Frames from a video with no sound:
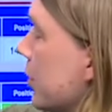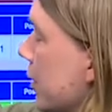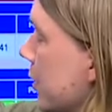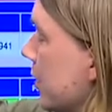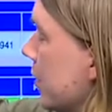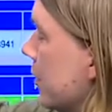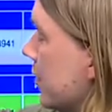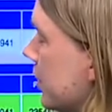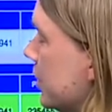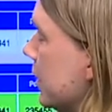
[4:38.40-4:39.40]

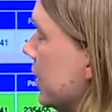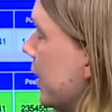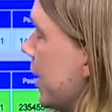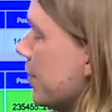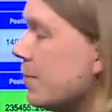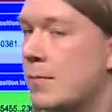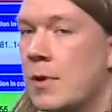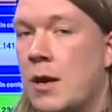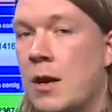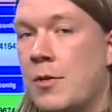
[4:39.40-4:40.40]
the gene name,
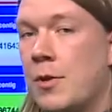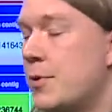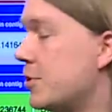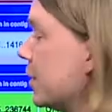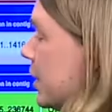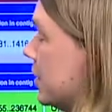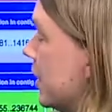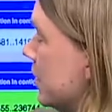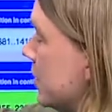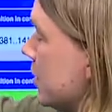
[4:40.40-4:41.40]
the percent
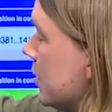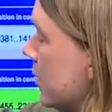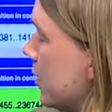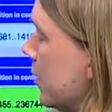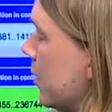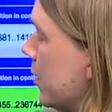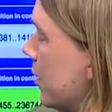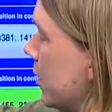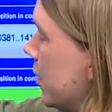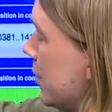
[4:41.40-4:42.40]
identity
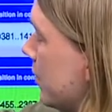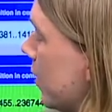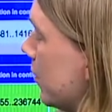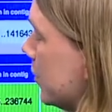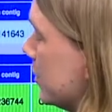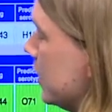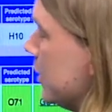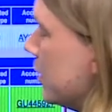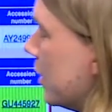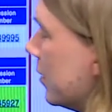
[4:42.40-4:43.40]
of the
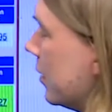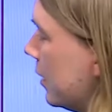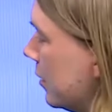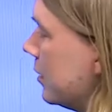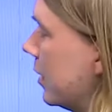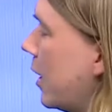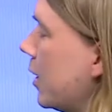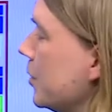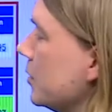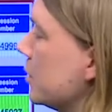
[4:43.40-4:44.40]
gene and in the
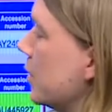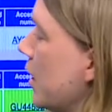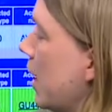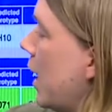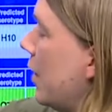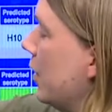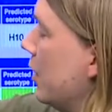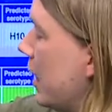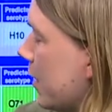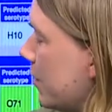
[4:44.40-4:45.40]
alignment, and the
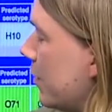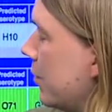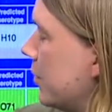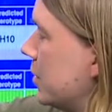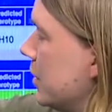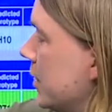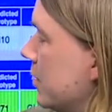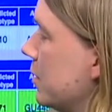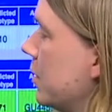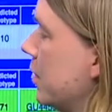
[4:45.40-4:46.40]
length of the
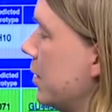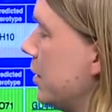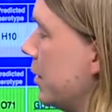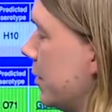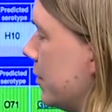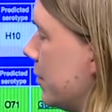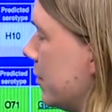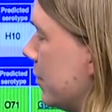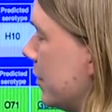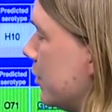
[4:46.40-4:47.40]
gene
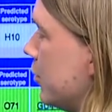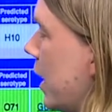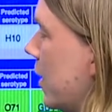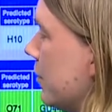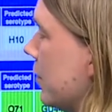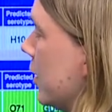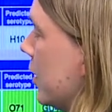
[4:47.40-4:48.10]
that you have.